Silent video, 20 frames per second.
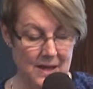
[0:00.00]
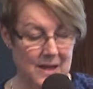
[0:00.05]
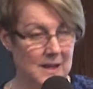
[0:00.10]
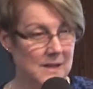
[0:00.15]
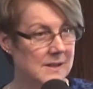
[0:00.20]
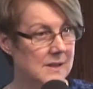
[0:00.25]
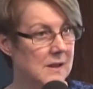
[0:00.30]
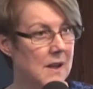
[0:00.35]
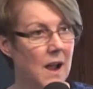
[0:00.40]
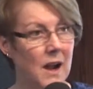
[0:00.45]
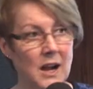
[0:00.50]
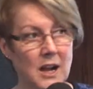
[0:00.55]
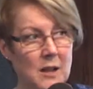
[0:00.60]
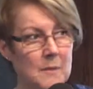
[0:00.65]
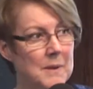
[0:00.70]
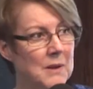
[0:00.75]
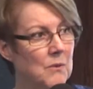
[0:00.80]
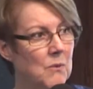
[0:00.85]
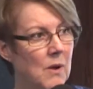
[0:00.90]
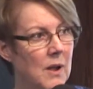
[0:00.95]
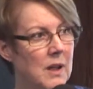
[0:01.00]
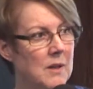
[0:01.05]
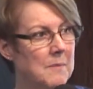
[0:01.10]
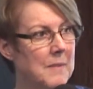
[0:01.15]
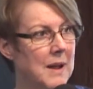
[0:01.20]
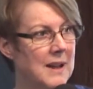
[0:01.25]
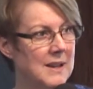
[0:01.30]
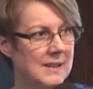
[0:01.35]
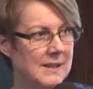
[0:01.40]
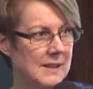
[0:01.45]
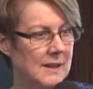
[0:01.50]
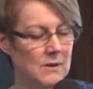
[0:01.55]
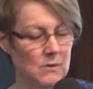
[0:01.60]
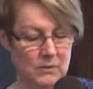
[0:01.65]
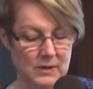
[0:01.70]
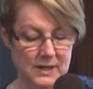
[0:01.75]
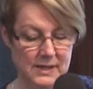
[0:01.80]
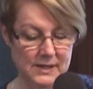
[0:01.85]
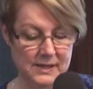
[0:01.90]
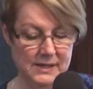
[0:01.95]
It's not going to be run by a single
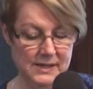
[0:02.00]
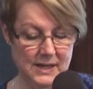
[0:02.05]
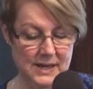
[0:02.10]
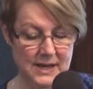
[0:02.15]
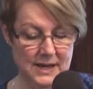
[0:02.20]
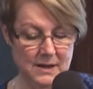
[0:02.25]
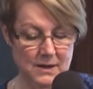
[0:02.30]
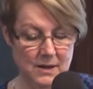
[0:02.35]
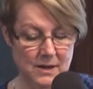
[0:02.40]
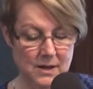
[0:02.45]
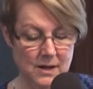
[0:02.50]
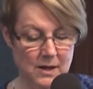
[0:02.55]
entity,